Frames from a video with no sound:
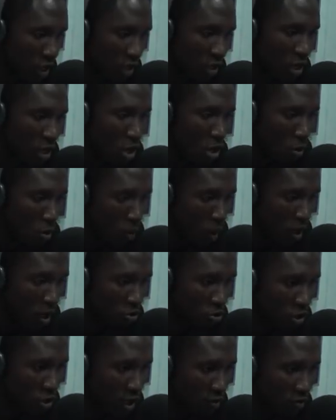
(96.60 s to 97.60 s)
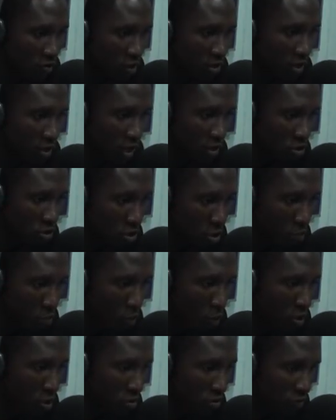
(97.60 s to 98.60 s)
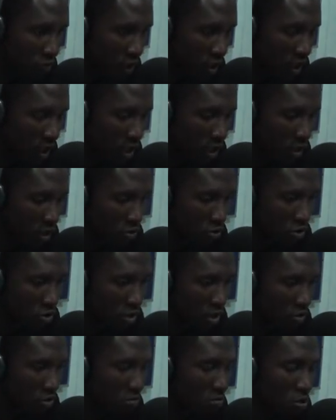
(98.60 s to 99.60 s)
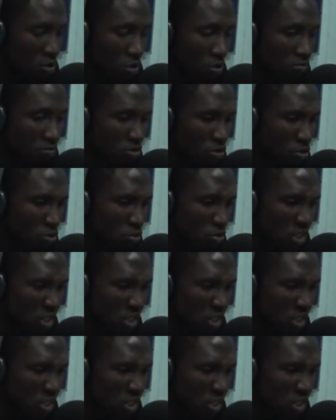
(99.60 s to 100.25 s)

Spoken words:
that while driving at some point you find out that your steering becomes so